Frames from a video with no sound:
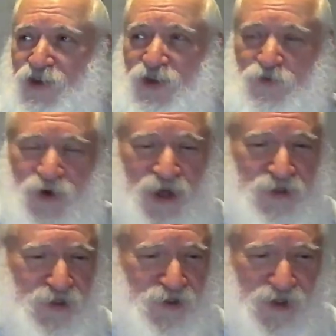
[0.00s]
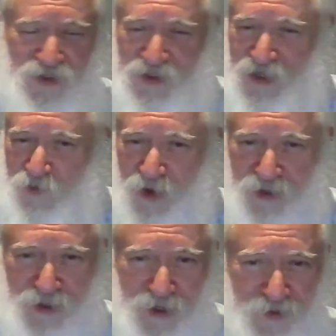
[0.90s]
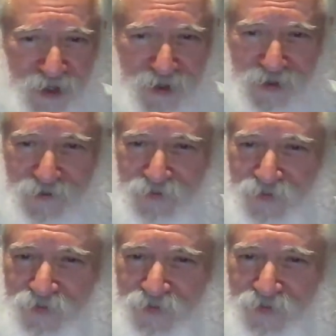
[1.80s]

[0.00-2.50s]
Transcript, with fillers: and the surprises just keep on coming.